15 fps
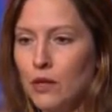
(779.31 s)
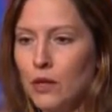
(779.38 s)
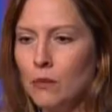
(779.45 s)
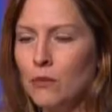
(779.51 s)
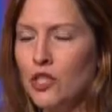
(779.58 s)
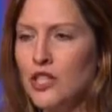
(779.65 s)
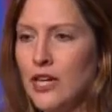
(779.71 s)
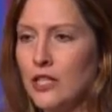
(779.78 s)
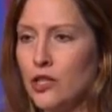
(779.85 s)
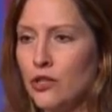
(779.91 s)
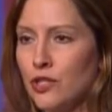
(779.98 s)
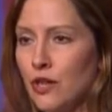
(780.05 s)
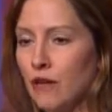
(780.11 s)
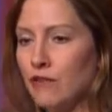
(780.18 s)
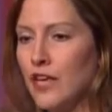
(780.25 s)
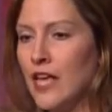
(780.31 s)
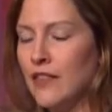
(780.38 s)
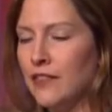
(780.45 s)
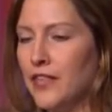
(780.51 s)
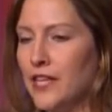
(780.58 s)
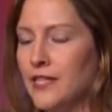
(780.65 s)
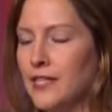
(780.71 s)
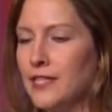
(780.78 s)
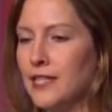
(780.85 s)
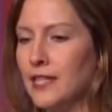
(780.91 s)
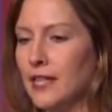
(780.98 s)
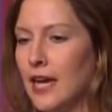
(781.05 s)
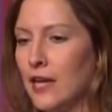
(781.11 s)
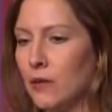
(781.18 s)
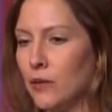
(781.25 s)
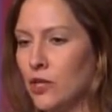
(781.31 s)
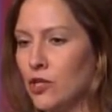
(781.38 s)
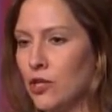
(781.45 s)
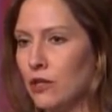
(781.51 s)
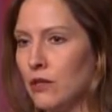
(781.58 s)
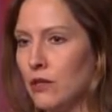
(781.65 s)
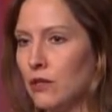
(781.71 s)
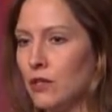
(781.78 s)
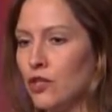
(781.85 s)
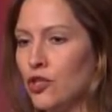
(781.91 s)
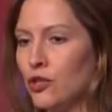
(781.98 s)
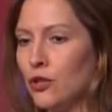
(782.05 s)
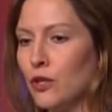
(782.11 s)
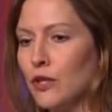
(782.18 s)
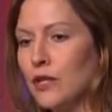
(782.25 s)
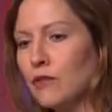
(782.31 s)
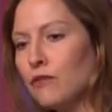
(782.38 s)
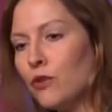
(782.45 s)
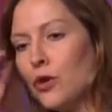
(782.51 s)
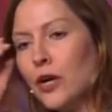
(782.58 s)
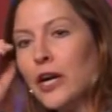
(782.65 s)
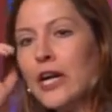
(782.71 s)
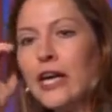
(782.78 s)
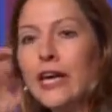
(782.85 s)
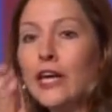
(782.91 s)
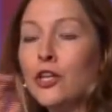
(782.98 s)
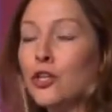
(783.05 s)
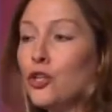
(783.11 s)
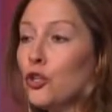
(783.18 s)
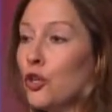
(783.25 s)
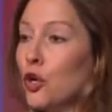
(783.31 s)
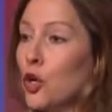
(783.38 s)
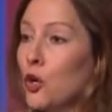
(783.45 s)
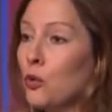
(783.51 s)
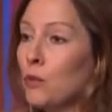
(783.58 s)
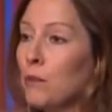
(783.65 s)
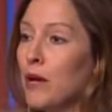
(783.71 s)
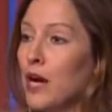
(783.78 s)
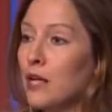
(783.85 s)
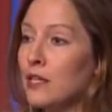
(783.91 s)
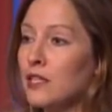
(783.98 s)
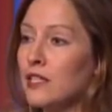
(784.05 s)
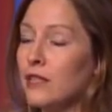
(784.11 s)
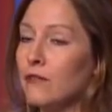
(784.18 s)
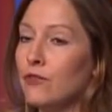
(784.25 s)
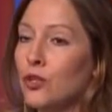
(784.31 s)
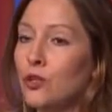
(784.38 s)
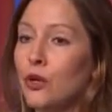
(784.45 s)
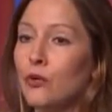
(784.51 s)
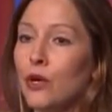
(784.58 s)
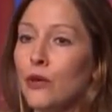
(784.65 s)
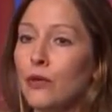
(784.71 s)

protect yourself. This is the language that you're looking for in your own policy if you don't know